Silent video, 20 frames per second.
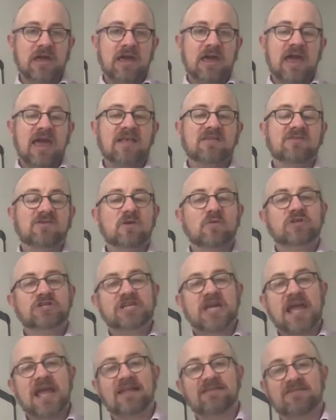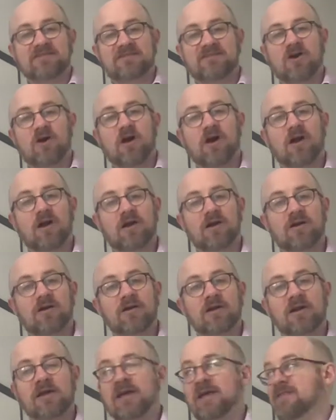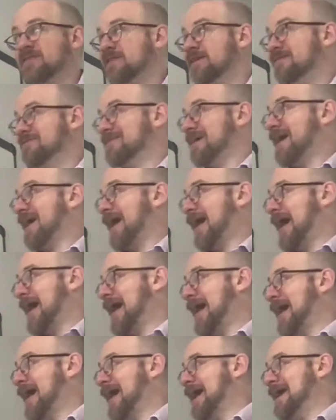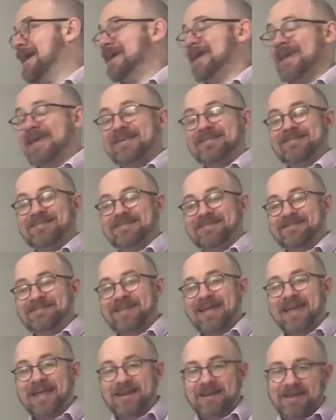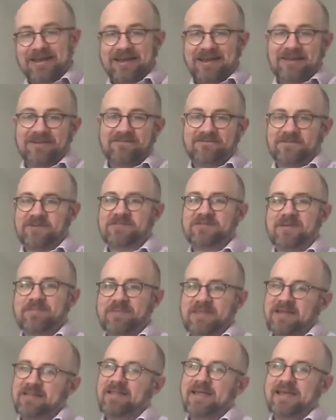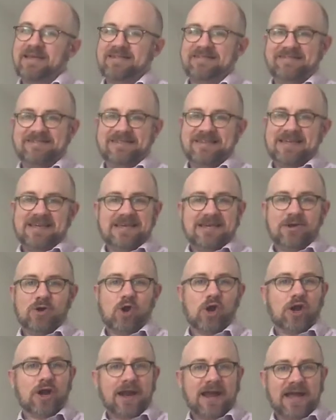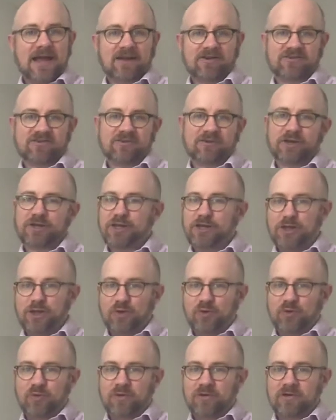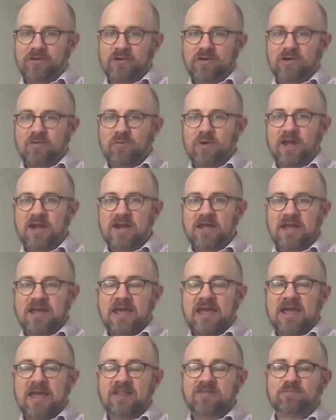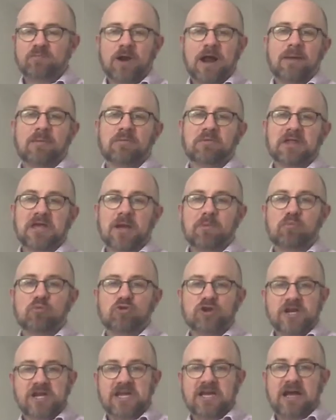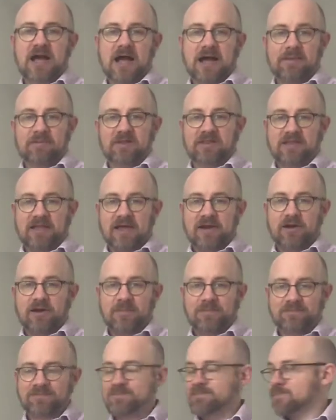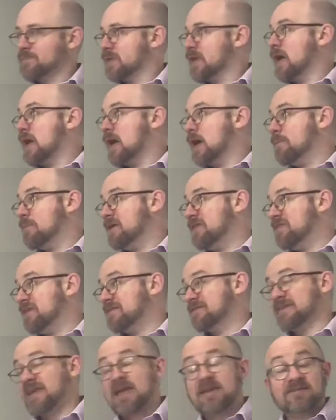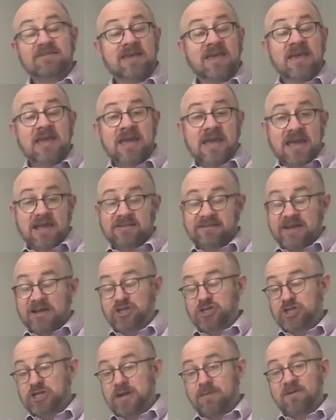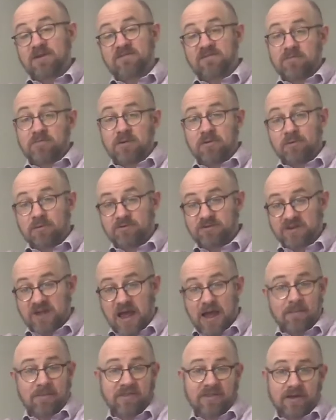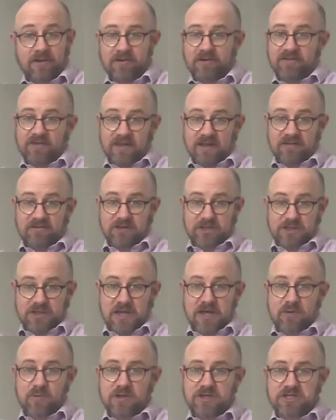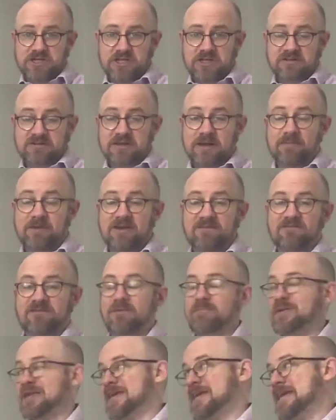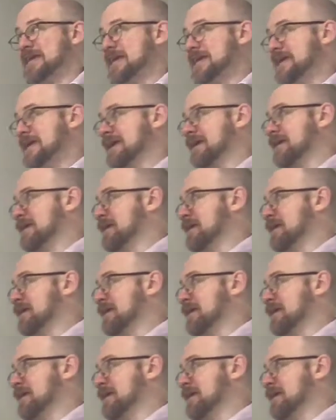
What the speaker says: And so chances are this I isn't standing in for something like Z or X or Q, right? It's probably a pretty common letter. In this case, it's actually coming from the most common letter in the English language, coming from E.